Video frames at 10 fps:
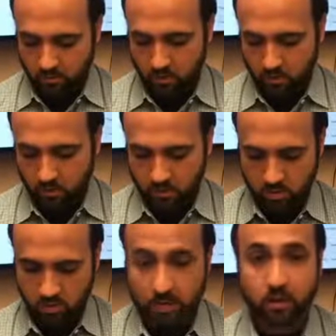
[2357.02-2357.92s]
So,
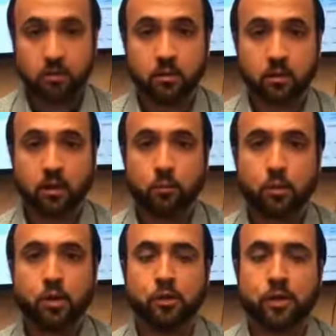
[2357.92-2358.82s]
and then uh,
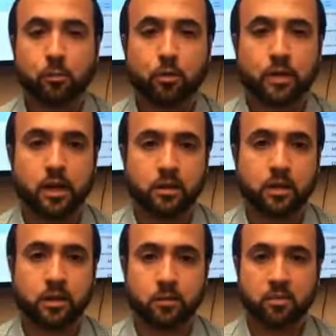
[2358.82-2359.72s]
one other thing I'll point out
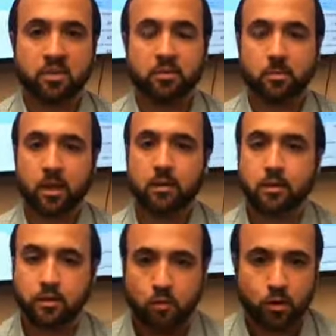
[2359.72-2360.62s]
in the
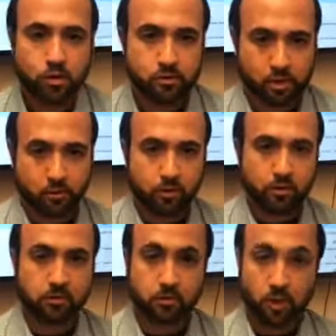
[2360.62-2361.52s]
municipalities where your tax rate
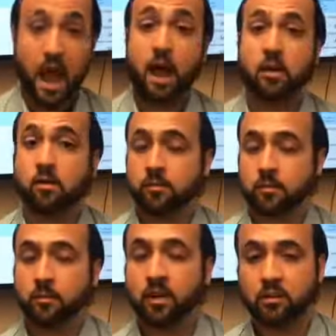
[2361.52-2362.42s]
is higher, in
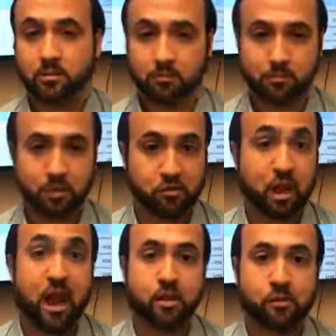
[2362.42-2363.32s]
some cases much
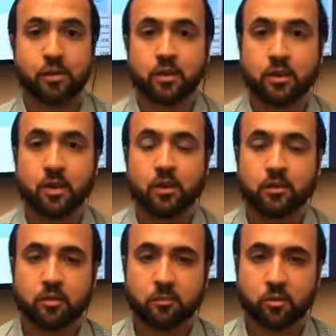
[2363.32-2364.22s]
higher than
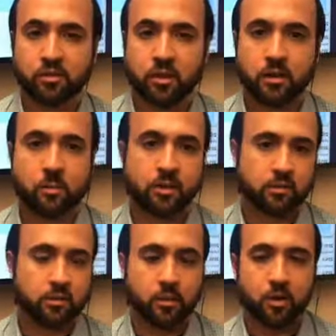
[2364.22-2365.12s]
7%, I mean, in
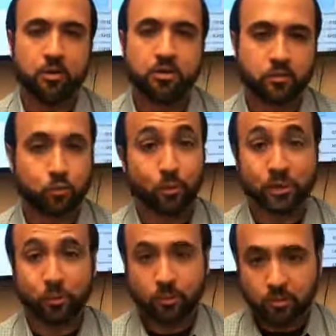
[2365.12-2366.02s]
some areas it's
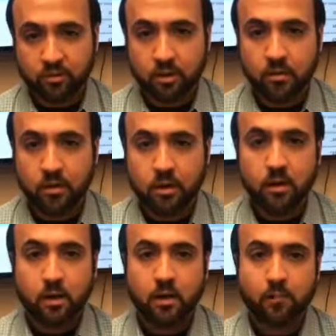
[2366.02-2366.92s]
23%,
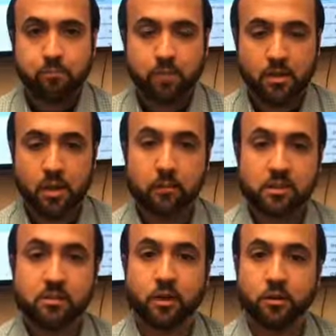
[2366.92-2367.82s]
um, that
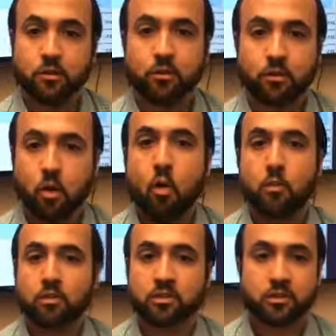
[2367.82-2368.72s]
means that your
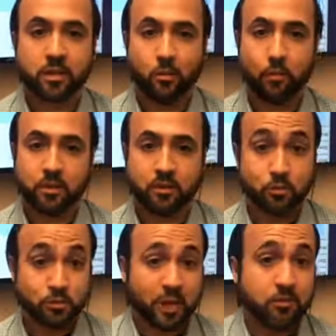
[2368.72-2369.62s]
homeowner's discount will be
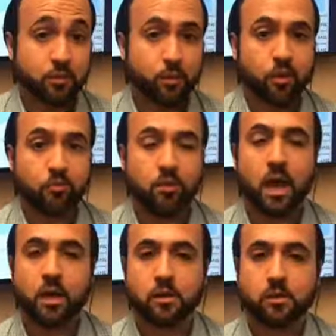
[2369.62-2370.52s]

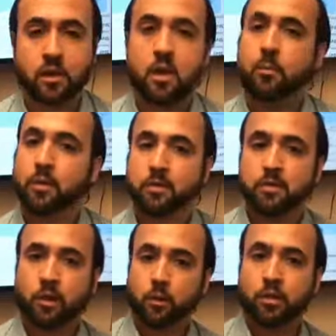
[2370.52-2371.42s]
$2,300, but you
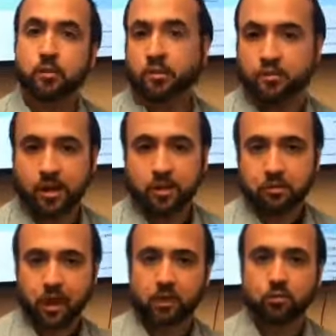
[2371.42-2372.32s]
started with a much higher
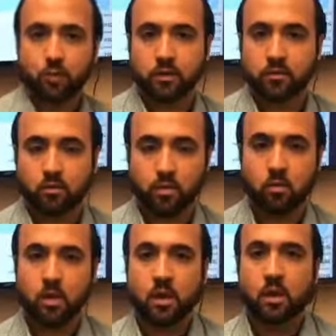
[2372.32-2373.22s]
tax rate,
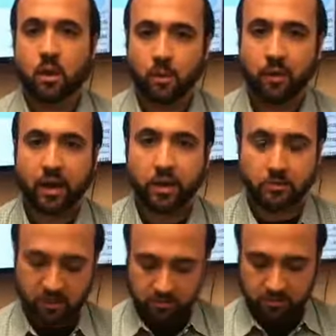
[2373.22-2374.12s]
so um, it kind of
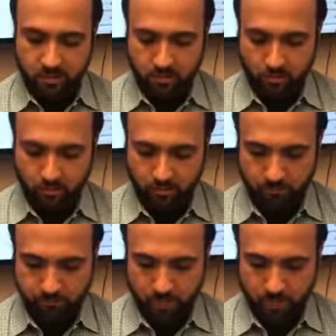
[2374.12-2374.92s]
balances out a little bit.